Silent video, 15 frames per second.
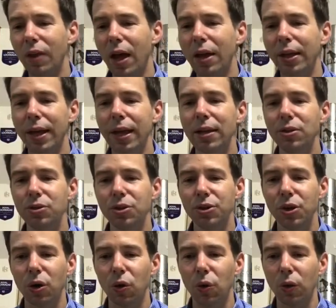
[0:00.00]
and getting to
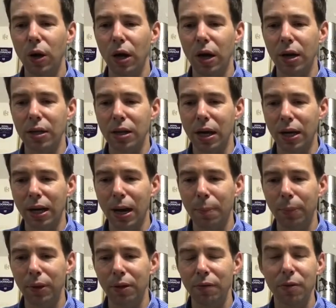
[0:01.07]
know a
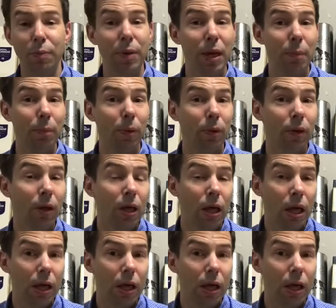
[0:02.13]
couple of the people